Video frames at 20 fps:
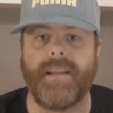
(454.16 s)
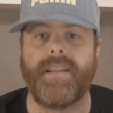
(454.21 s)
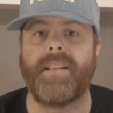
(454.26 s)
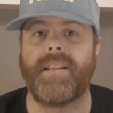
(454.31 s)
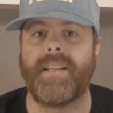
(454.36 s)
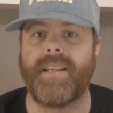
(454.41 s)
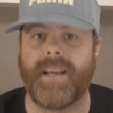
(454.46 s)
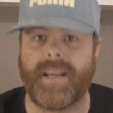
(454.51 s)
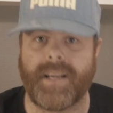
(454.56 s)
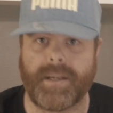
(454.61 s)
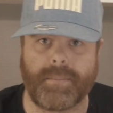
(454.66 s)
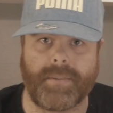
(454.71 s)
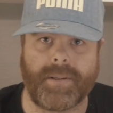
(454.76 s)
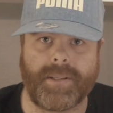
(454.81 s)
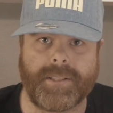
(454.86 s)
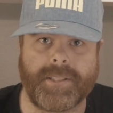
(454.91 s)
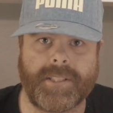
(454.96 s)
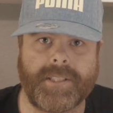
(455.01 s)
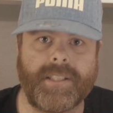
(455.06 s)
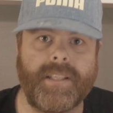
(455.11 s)
the
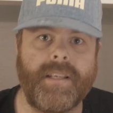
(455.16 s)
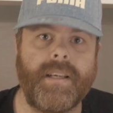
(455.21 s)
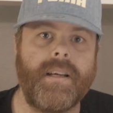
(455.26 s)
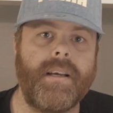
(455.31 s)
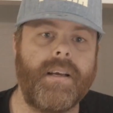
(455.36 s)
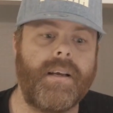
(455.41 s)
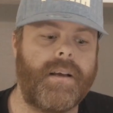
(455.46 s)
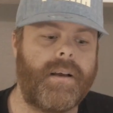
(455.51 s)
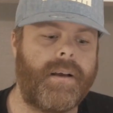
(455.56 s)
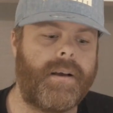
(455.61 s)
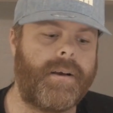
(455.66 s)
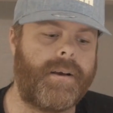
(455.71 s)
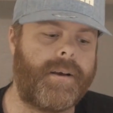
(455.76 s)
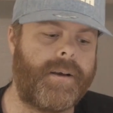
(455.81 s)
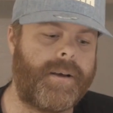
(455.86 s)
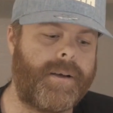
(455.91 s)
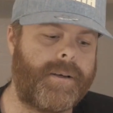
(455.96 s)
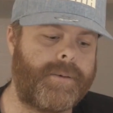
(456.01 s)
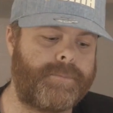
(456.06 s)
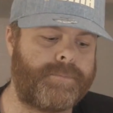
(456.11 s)
animals.
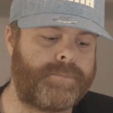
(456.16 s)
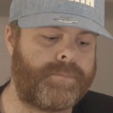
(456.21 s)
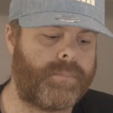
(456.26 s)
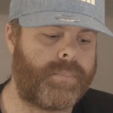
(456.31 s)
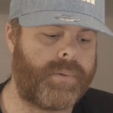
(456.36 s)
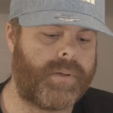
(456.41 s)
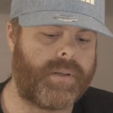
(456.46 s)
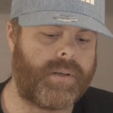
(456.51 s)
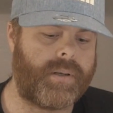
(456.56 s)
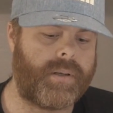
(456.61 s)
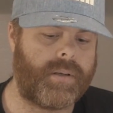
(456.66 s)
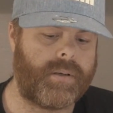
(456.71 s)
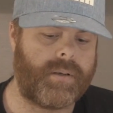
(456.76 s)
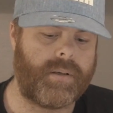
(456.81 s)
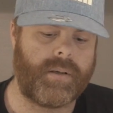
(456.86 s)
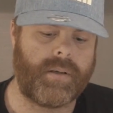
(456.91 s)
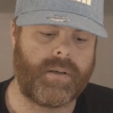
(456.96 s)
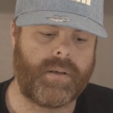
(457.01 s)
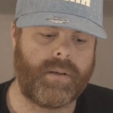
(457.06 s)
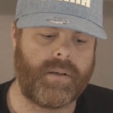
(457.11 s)
But
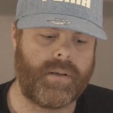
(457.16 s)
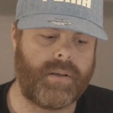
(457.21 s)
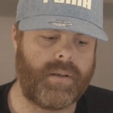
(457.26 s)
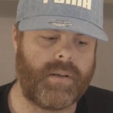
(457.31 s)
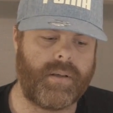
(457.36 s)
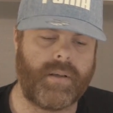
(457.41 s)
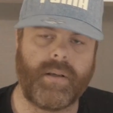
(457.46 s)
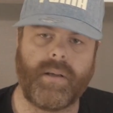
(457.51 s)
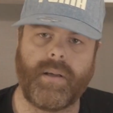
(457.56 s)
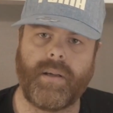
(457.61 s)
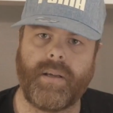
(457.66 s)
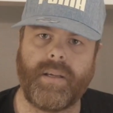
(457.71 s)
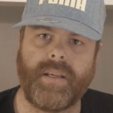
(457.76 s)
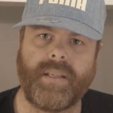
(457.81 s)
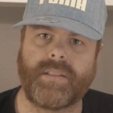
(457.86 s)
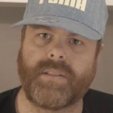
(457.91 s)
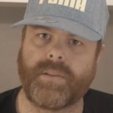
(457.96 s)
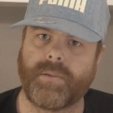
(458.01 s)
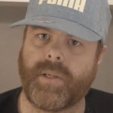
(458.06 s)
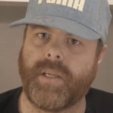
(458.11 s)

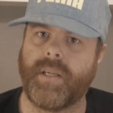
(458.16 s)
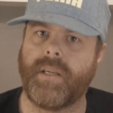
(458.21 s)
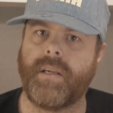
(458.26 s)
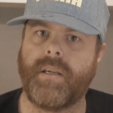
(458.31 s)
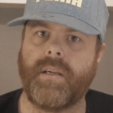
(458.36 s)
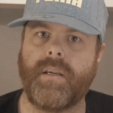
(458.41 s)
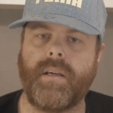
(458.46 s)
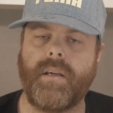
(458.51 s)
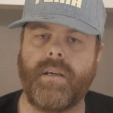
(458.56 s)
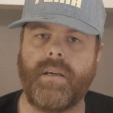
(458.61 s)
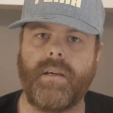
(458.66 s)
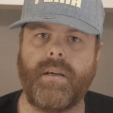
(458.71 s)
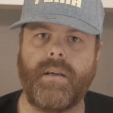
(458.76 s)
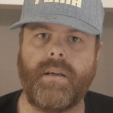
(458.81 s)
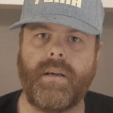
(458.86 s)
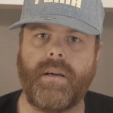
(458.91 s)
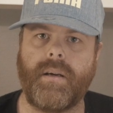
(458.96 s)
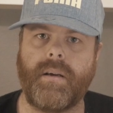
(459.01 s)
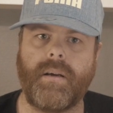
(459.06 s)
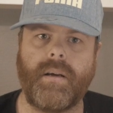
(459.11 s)
it's okay.
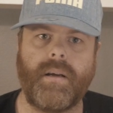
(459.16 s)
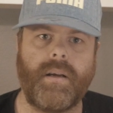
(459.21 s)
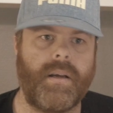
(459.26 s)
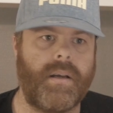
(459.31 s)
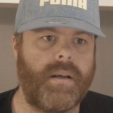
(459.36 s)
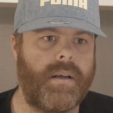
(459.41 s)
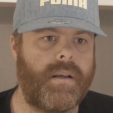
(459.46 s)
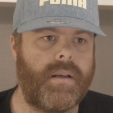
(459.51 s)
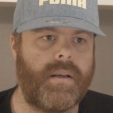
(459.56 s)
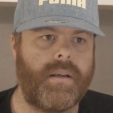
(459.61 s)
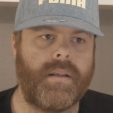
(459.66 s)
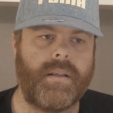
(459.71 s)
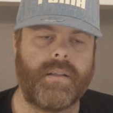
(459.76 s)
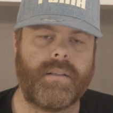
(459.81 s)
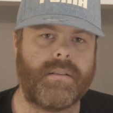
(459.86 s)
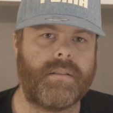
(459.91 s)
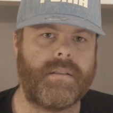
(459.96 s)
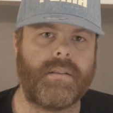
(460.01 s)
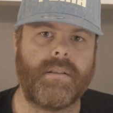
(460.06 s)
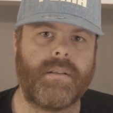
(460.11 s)

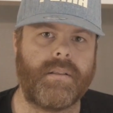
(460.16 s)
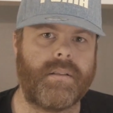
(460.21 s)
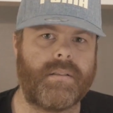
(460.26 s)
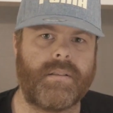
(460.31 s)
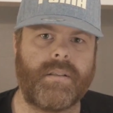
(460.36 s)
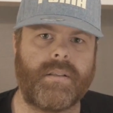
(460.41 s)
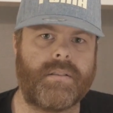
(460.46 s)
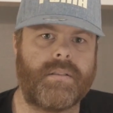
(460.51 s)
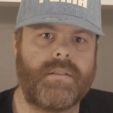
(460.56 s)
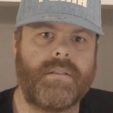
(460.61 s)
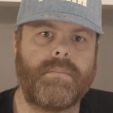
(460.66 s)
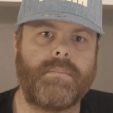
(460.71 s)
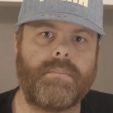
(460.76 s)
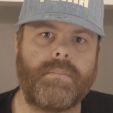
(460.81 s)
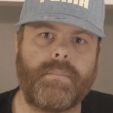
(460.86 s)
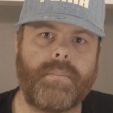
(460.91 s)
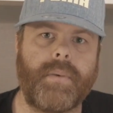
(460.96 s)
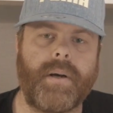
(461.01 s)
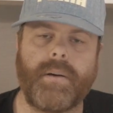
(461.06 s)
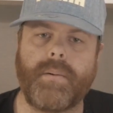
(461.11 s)
It
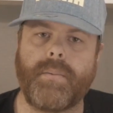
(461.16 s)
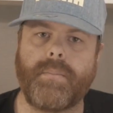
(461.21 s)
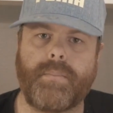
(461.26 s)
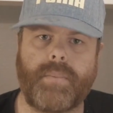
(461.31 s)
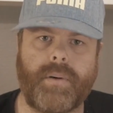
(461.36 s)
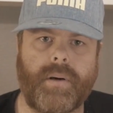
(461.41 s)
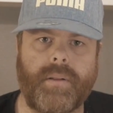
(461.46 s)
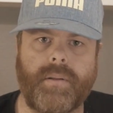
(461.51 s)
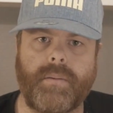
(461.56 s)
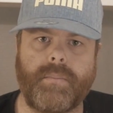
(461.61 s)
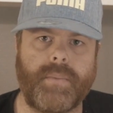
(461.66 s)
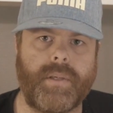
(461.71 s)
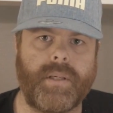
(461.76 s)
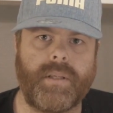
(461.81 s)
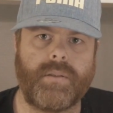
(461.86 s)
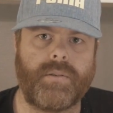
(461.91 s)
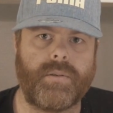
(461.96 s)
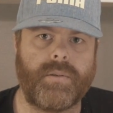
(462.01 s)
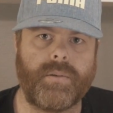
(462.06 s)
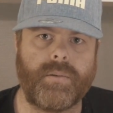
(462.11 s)
doesn't bother me
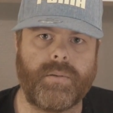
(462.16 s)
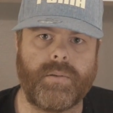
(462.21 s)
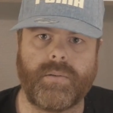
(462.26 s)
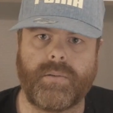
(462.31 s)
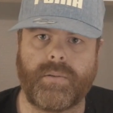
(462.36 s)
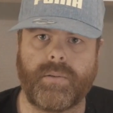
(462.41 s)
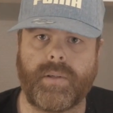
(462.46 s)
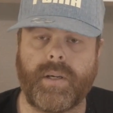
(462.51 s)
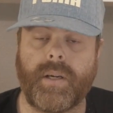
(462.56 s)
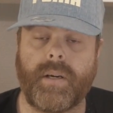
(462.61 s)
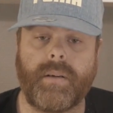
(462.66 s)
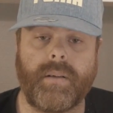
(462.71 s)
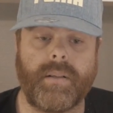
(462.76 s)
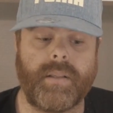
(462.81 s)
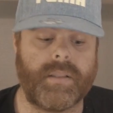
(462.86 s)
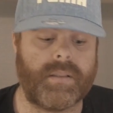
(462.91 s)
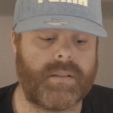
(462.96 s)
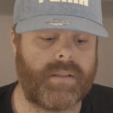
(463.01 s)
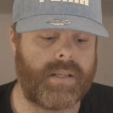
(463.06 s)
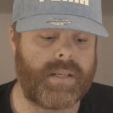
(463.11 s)
to carry
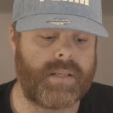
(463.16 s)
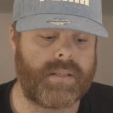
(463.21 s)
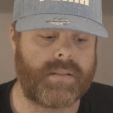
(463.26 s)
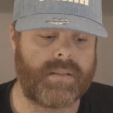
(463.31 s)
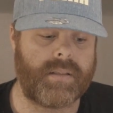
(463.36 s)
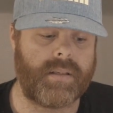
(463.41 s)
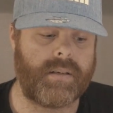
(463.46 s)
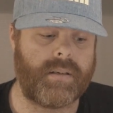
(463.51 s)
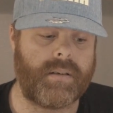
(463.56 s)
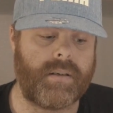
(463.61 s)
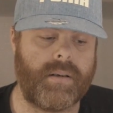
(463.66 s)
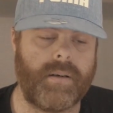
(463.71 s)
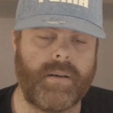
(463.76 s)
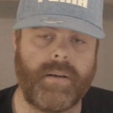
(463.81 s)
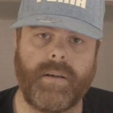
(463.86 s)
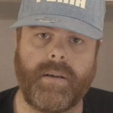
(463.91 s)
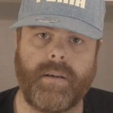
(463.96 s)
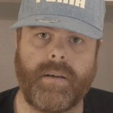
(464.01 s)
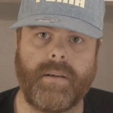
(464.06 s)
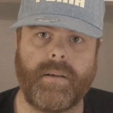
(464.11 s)
this lens here
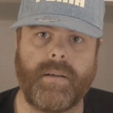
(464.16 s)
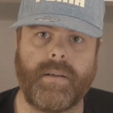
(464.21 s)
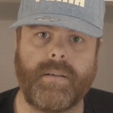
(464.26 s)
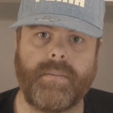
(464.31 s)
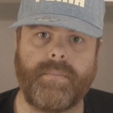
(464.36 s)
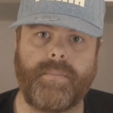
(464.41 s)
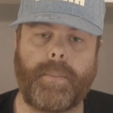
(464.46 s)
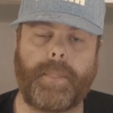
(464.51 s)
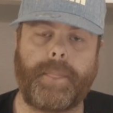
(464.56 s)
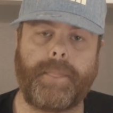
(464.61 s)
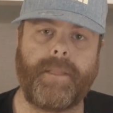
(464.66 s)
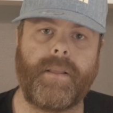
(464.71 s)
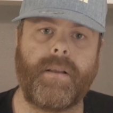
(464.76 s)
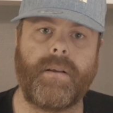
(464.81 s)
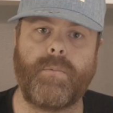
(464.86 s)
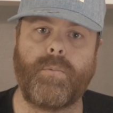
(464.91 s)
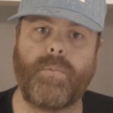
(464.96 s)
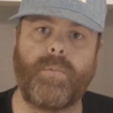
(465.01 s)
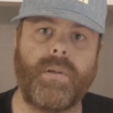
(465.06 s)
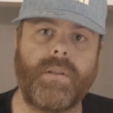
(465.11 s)

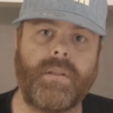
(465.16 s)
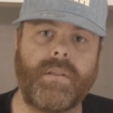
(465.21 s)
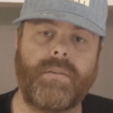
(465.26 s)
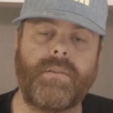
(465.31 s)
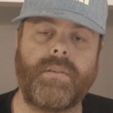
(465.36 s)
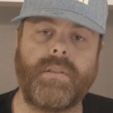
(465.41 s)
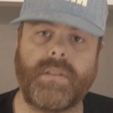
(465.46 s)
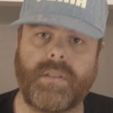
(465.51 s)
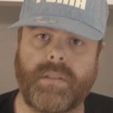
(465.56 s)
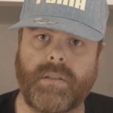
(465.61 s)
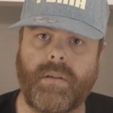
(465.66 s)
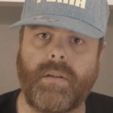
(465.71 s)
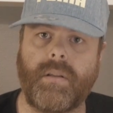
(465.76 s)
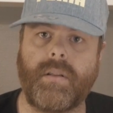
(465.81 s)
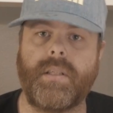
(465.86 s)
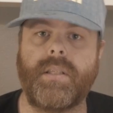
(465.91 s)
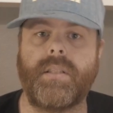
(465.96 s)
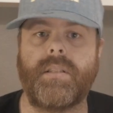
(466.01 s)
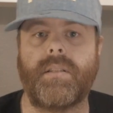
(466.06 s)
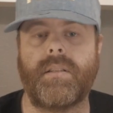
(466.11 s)
when the
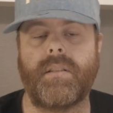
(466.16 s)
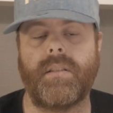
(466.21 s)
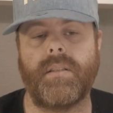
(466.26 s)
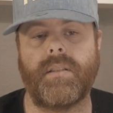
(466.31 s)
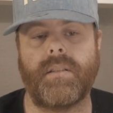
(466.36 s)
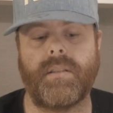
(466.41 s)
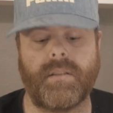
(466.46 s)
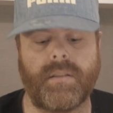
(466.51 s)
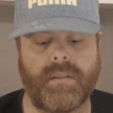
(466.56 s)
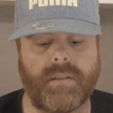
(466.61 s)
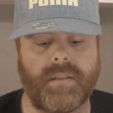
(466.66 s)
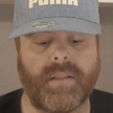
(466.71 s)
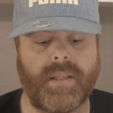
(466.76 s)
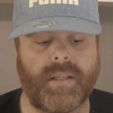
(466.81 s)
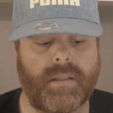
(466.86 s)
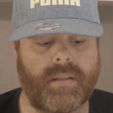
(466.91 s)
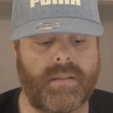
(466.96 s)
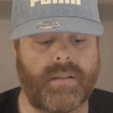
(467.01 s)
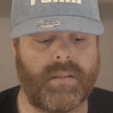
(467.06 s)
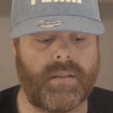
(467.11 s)
result is
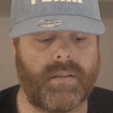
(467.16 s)
that